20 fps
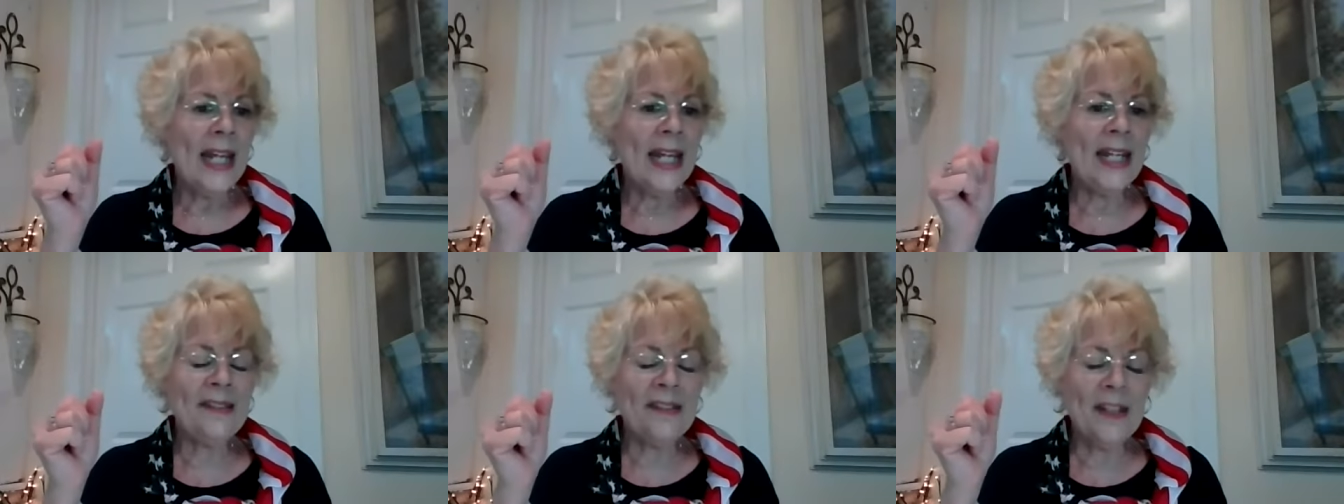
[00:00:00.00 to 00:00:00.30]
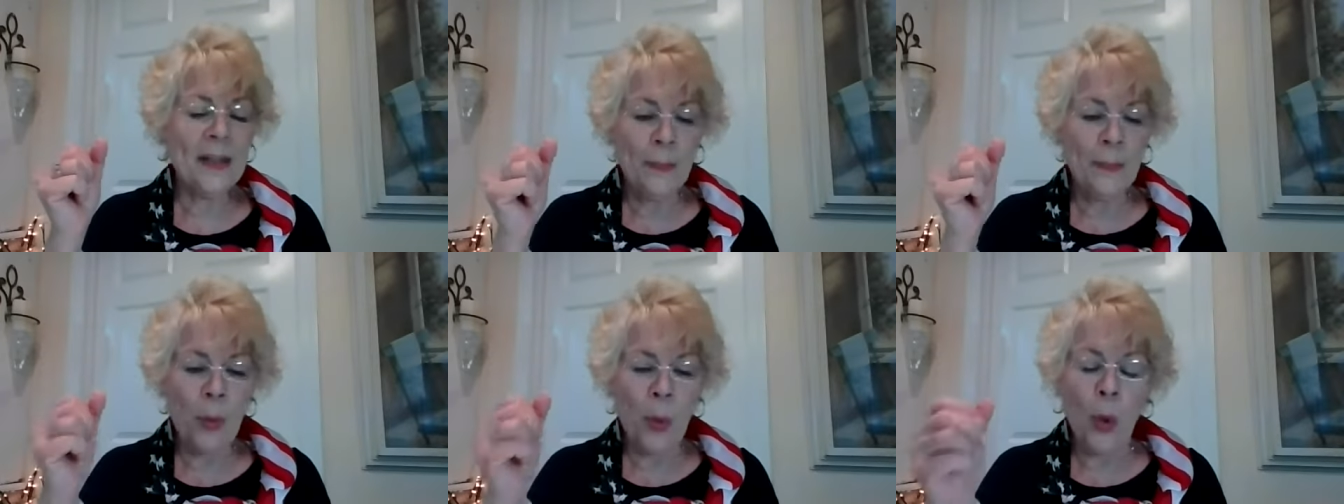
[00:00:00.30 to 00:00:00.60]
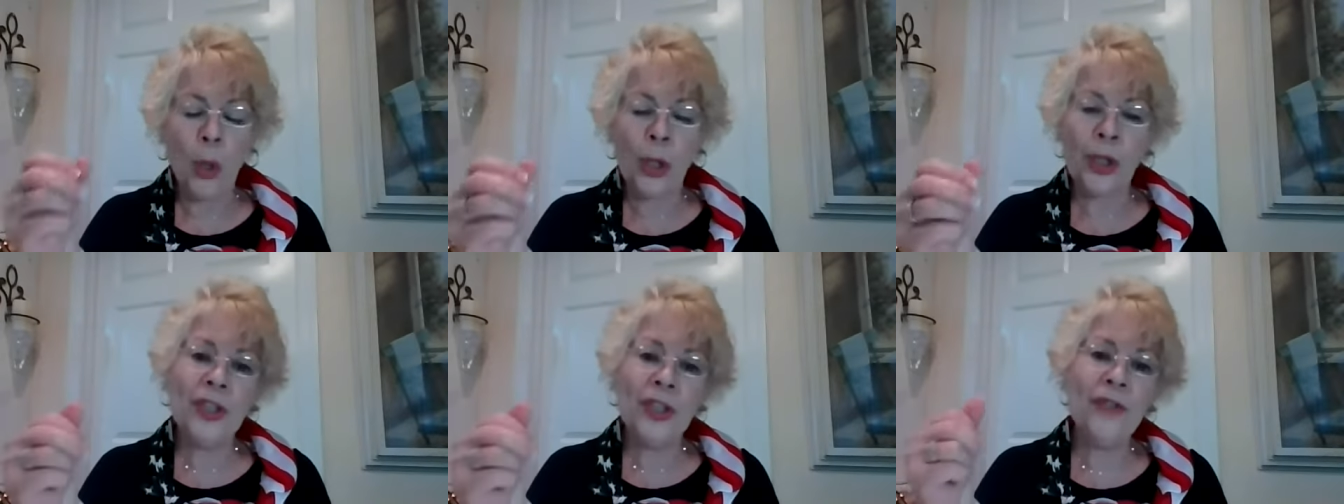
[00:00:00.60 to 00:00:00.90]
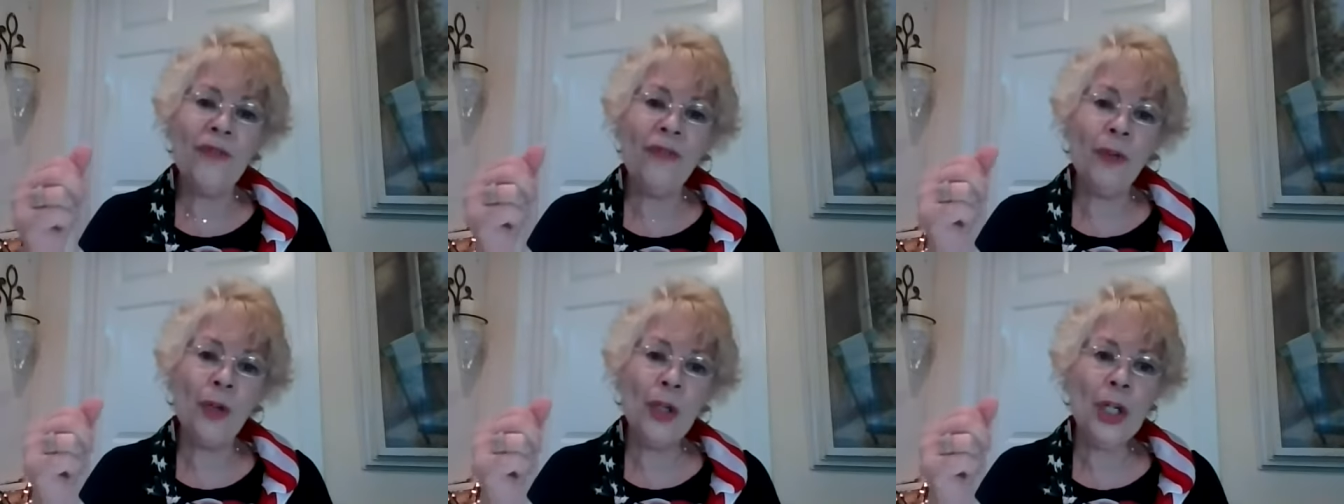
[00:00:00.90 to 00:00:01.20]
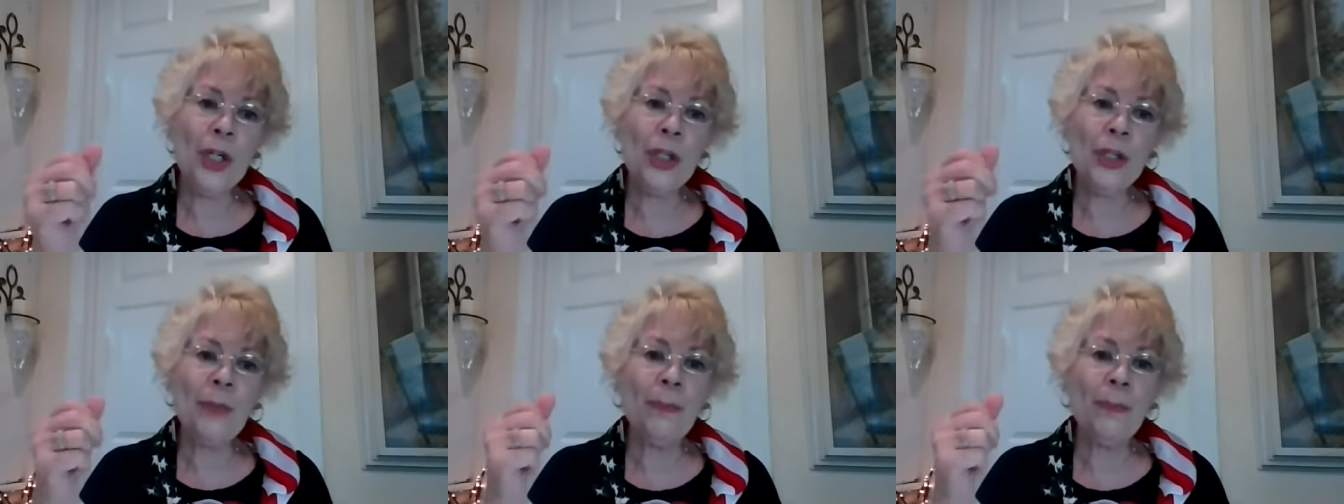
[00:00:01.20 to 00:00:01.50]
It's important for
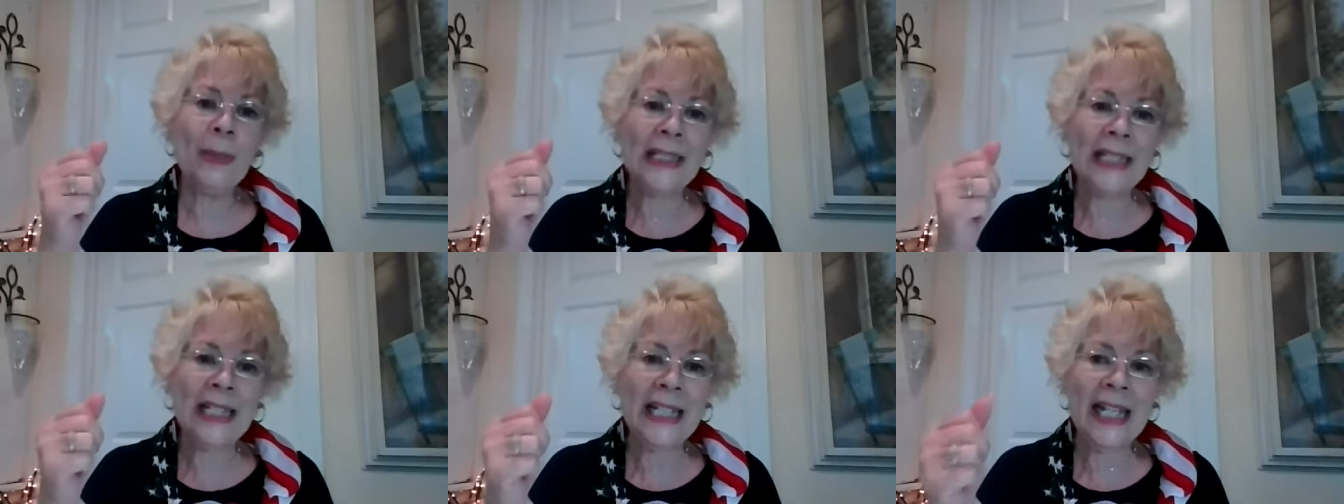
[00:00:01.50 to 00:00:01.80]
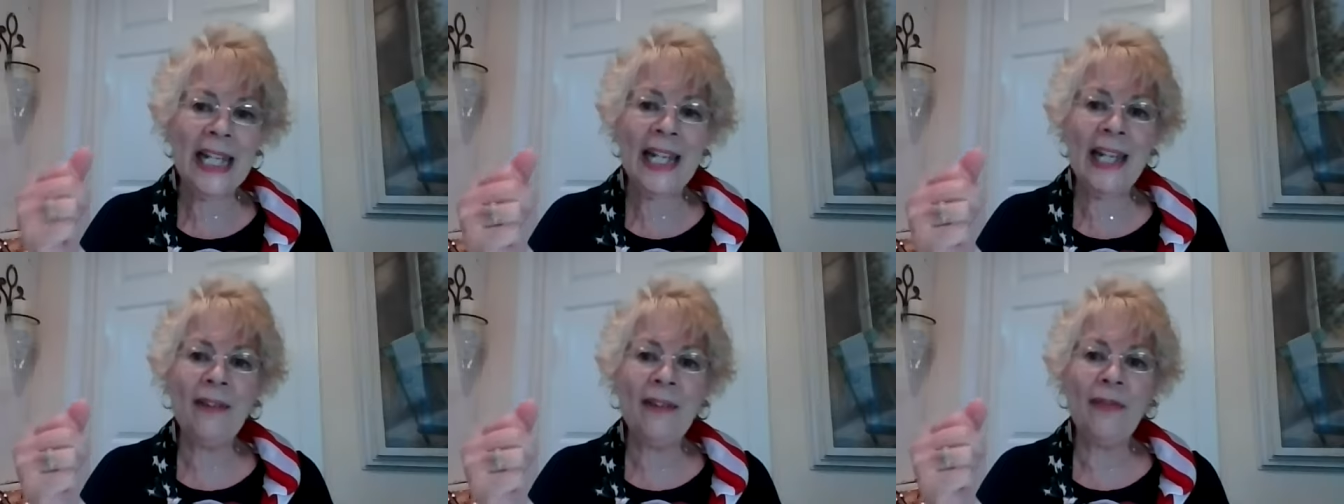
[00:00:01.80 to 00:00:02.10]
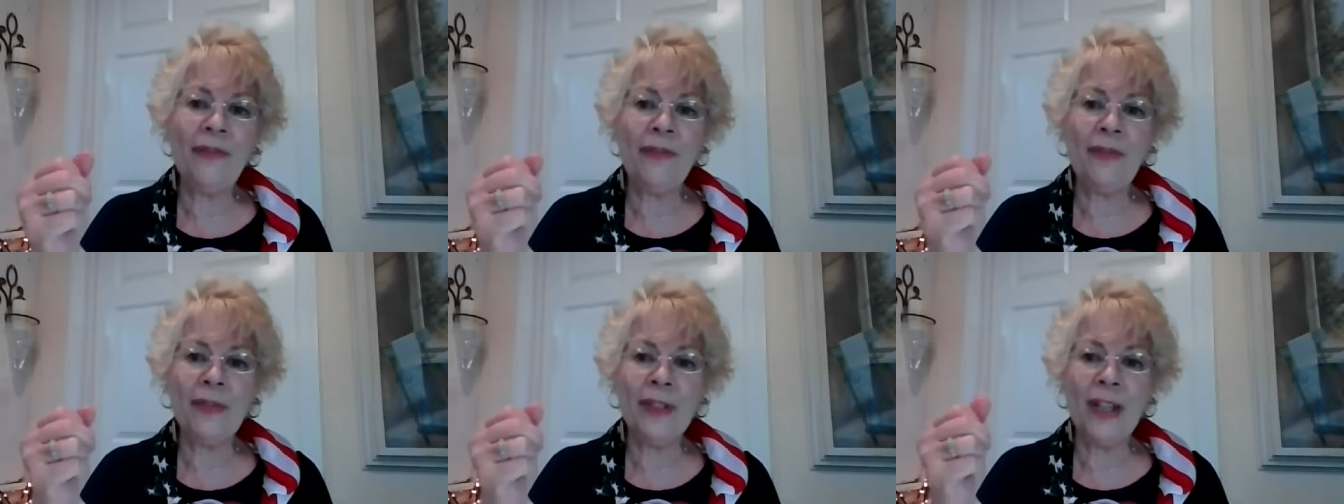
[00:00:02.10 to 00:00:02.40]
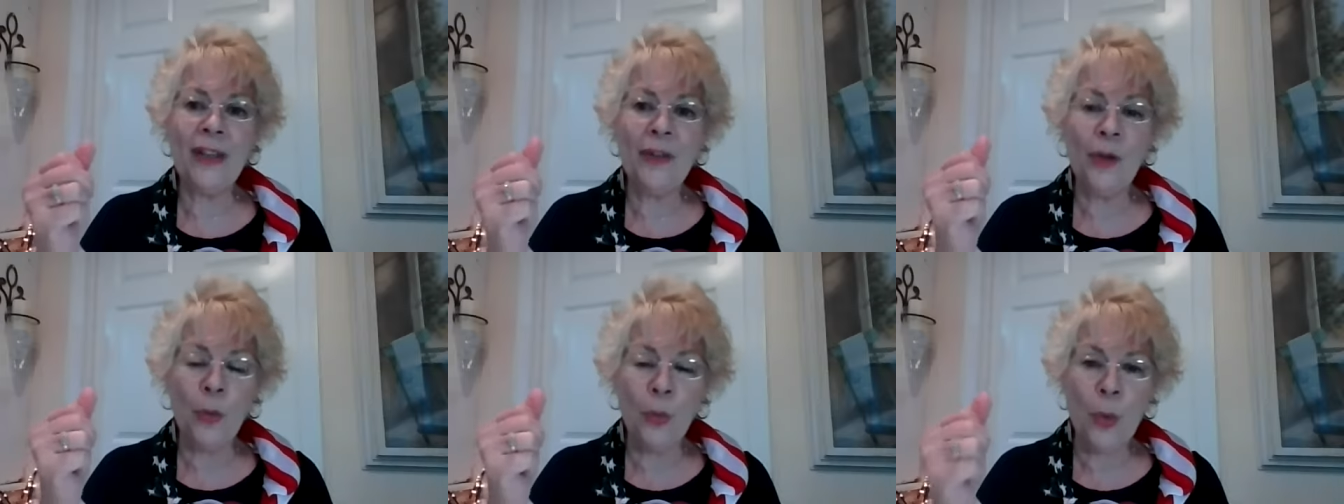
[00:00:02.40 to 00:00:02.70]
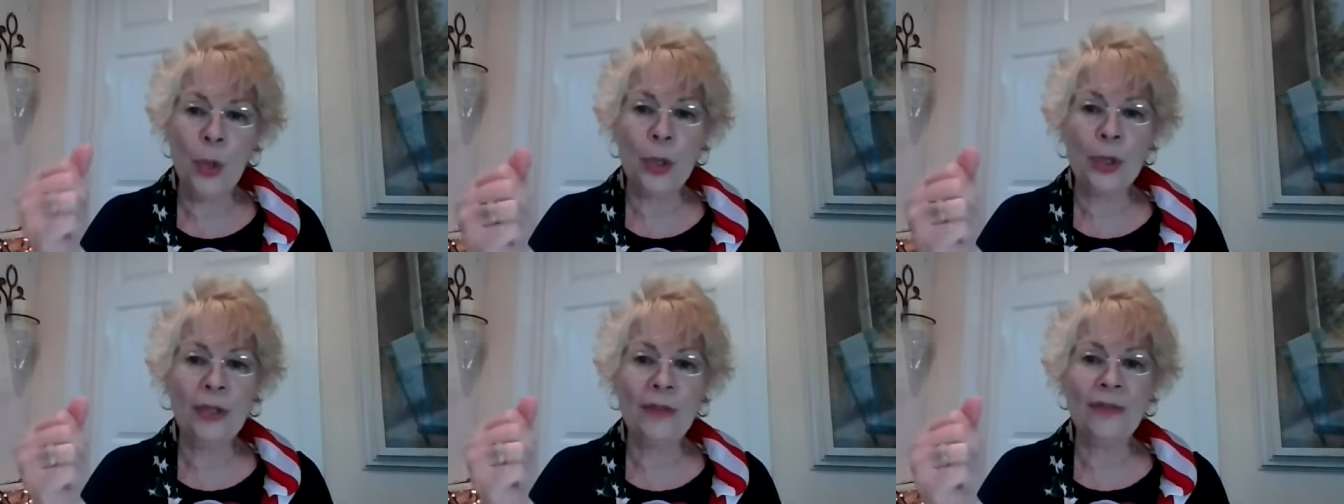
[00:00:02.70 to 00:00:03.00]
you to believe the
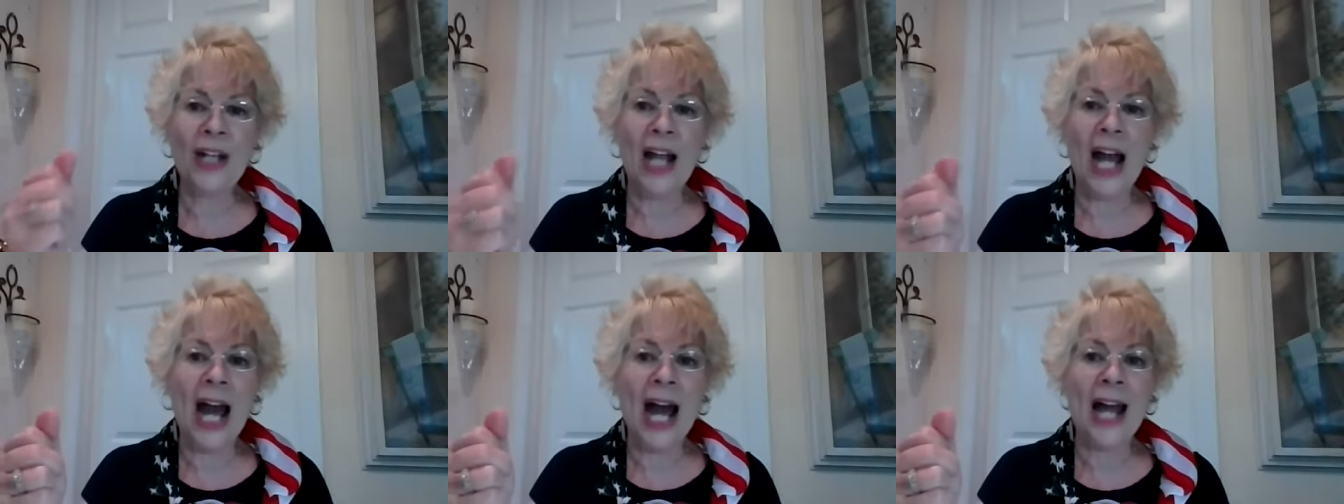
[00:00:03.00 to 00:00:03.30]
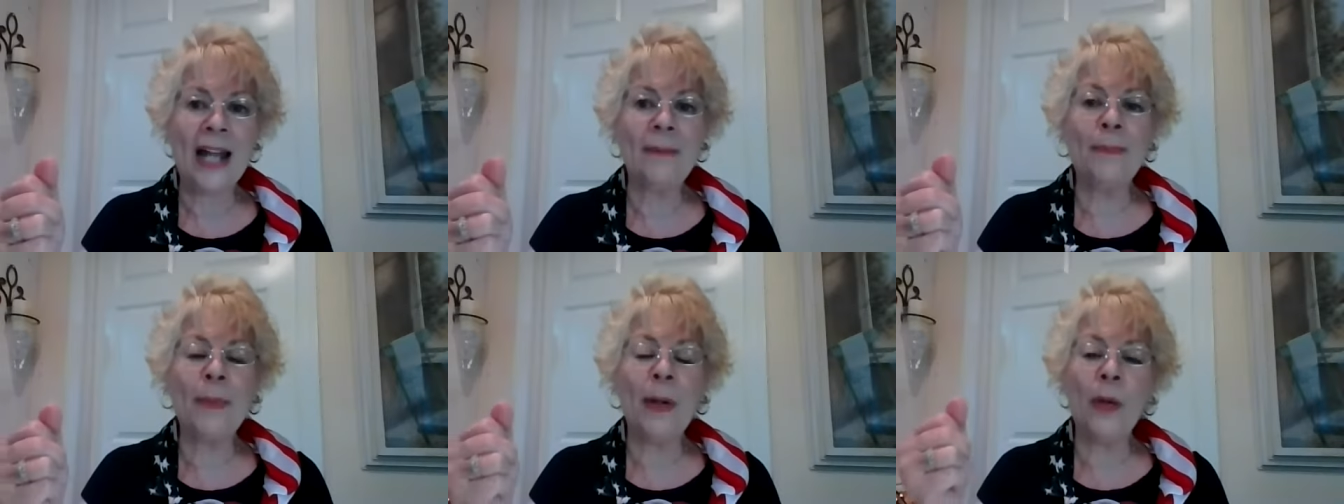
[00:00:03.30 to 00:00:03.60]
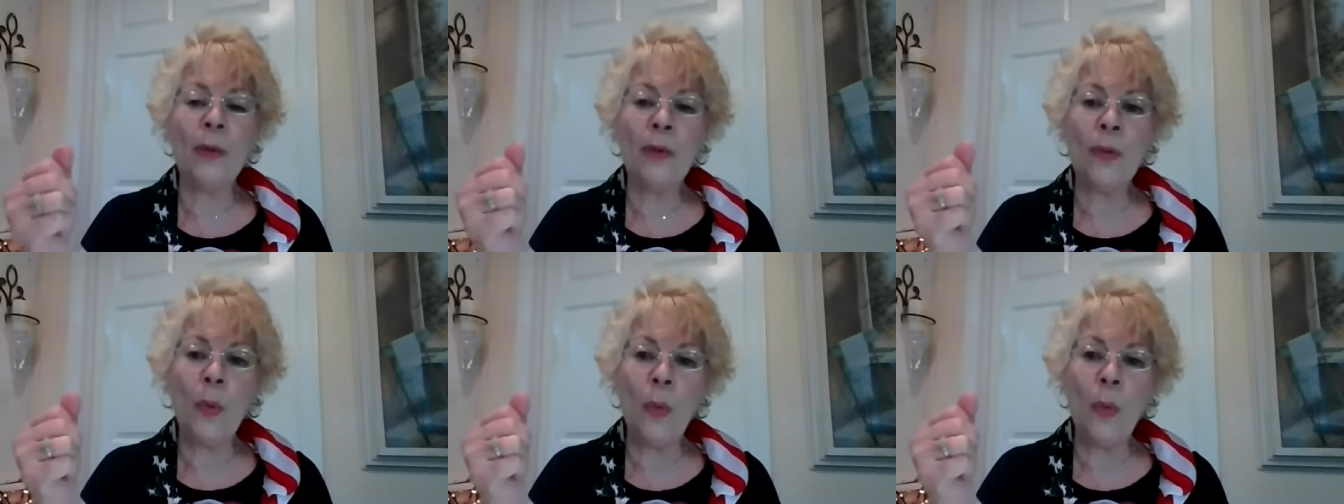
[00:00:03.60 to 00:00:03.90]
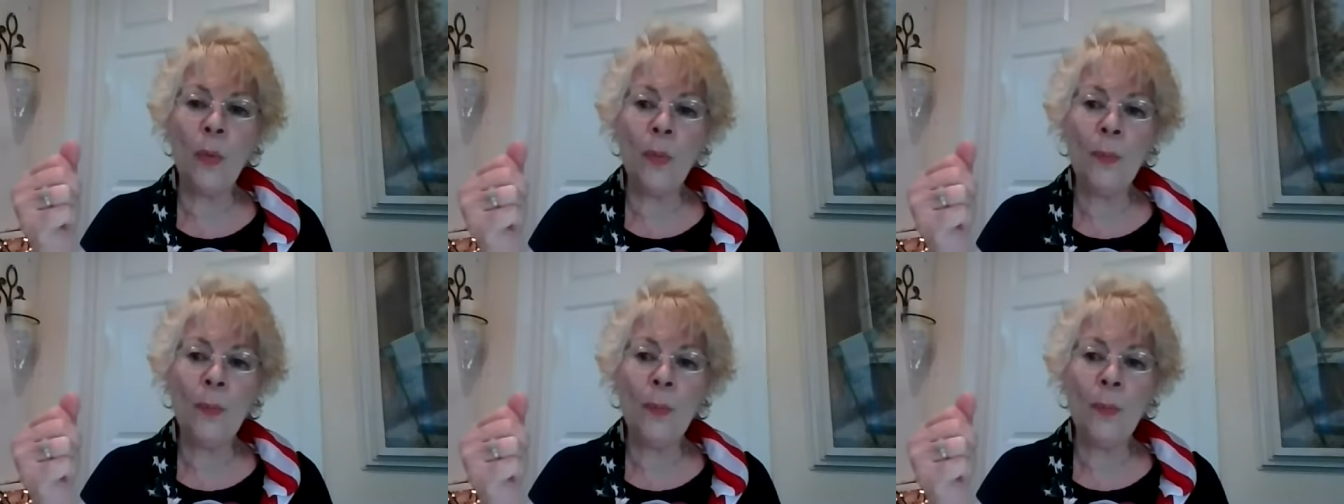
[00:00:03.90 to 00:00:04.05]
word of God, but